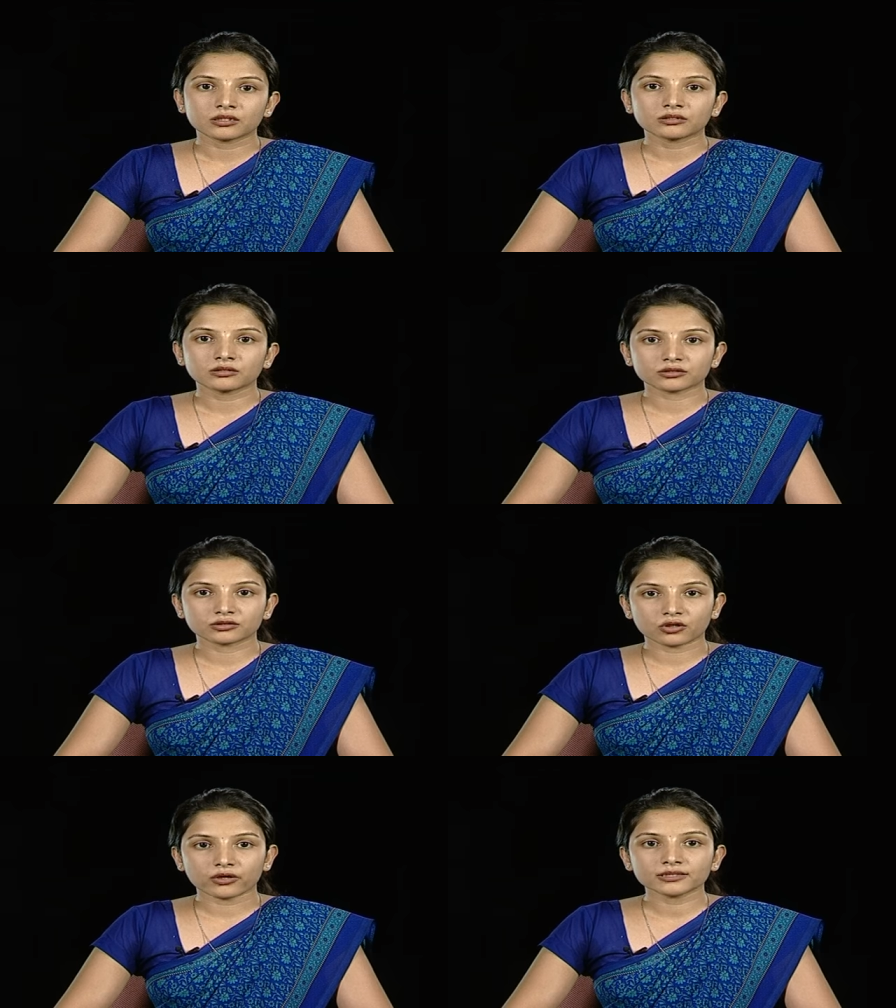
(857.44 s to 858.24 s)
The
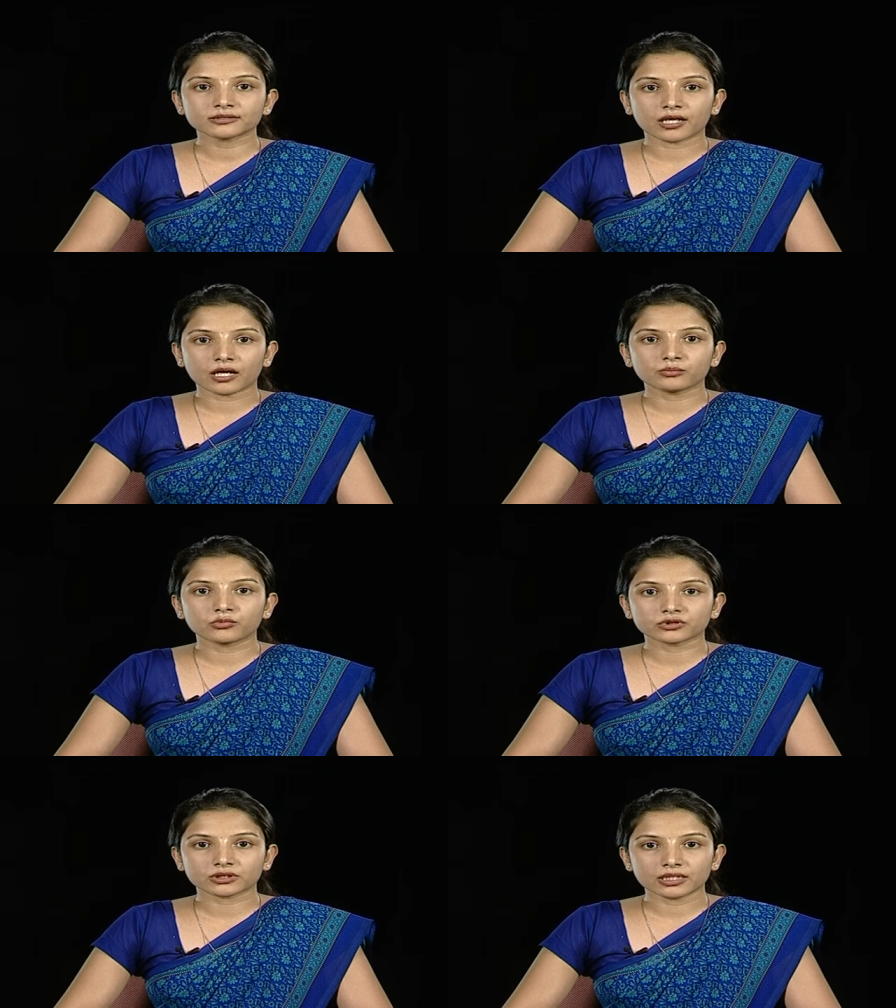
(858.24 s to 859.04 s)
soils are
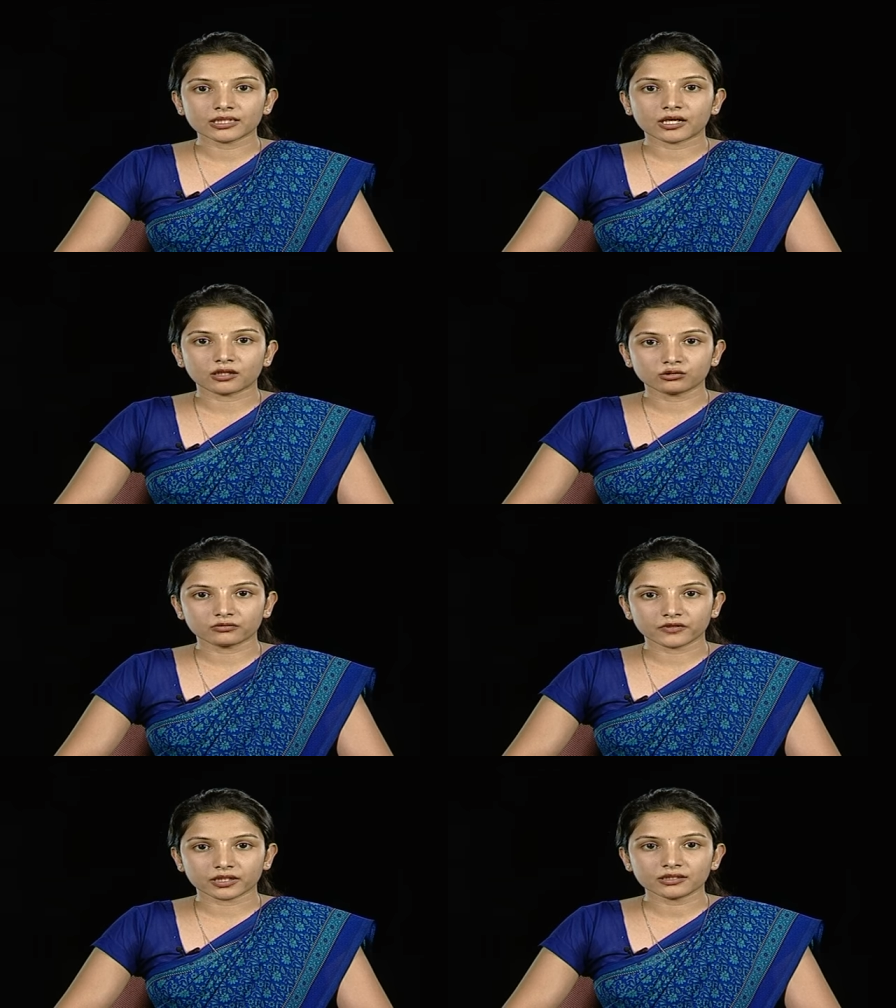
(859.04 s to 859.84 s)
mostly
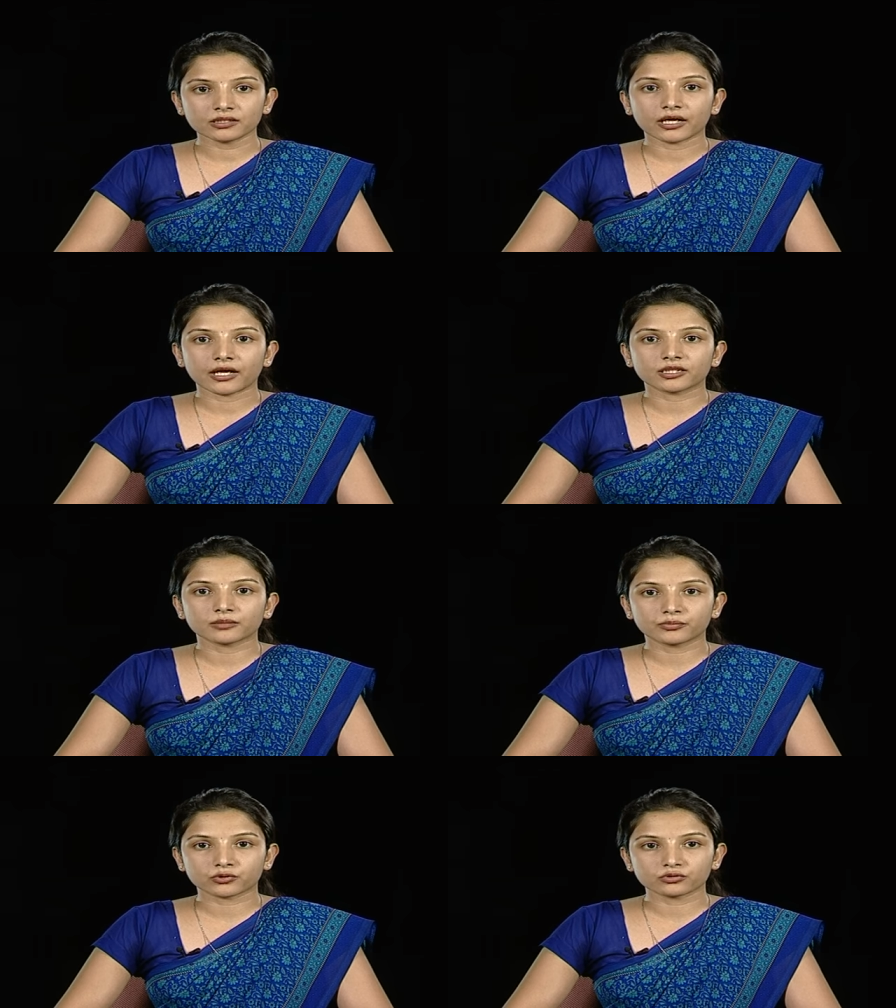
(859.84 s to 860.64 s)
alluvial and are
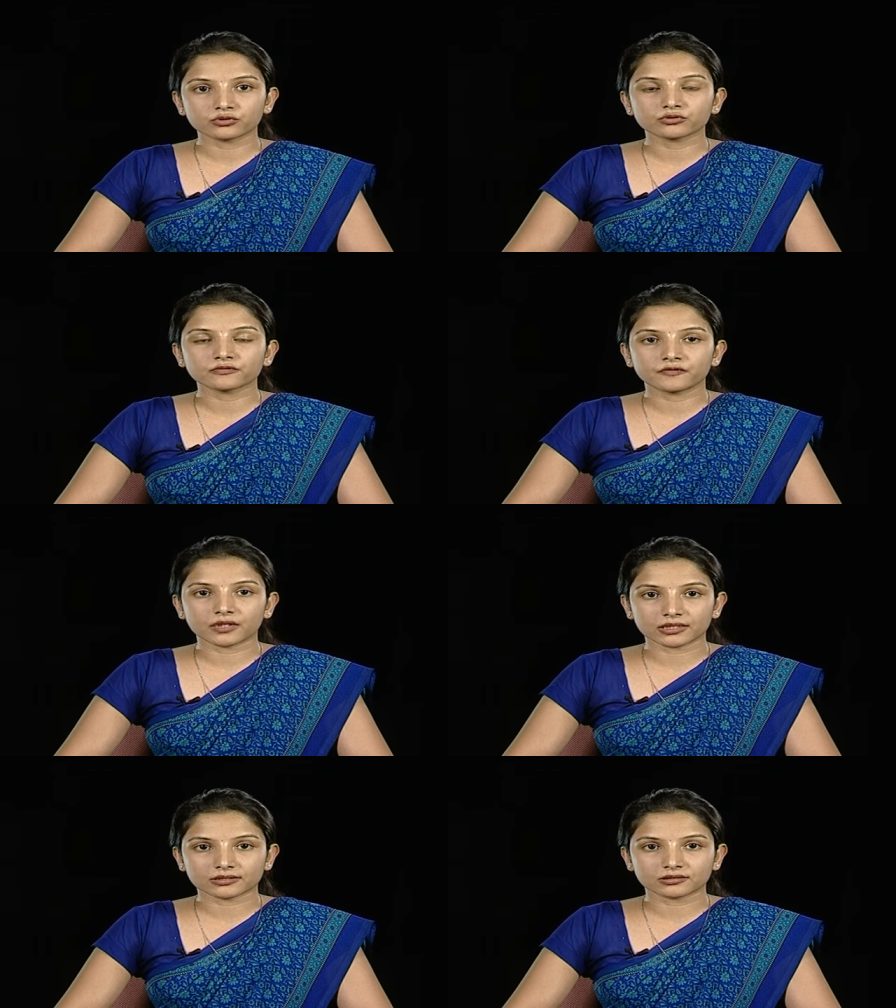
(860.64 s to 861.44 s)
prone to
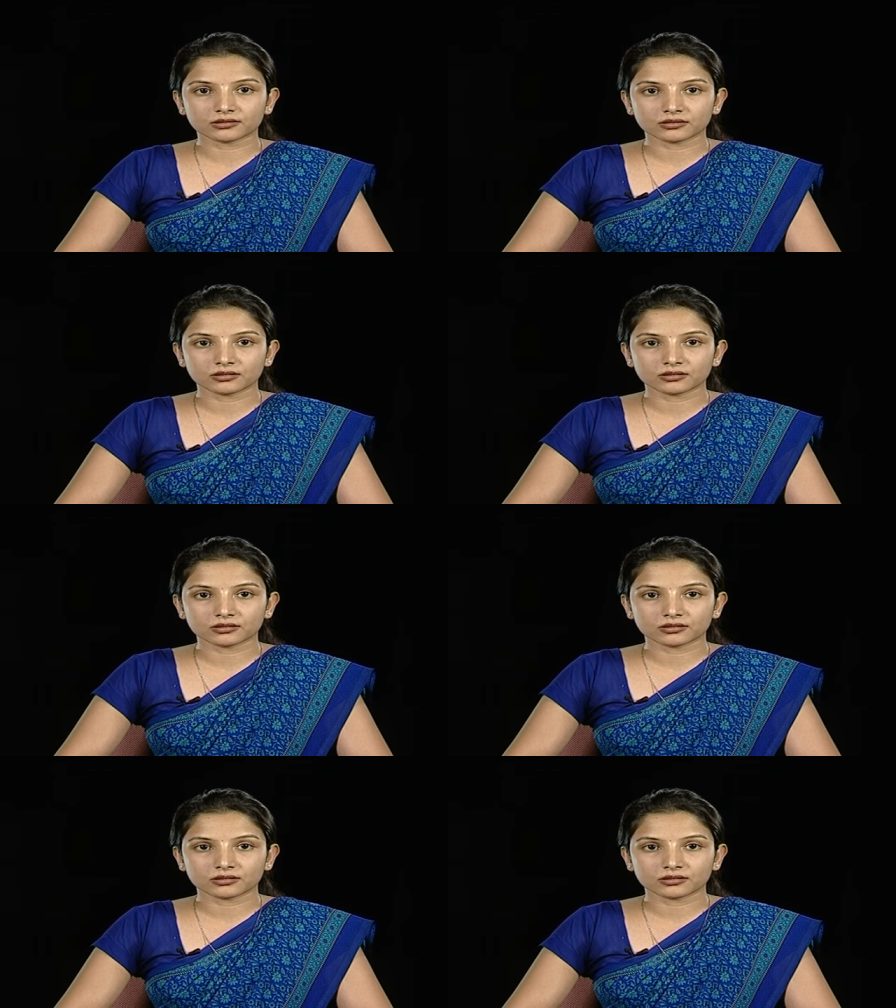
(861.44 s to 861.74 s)
floods.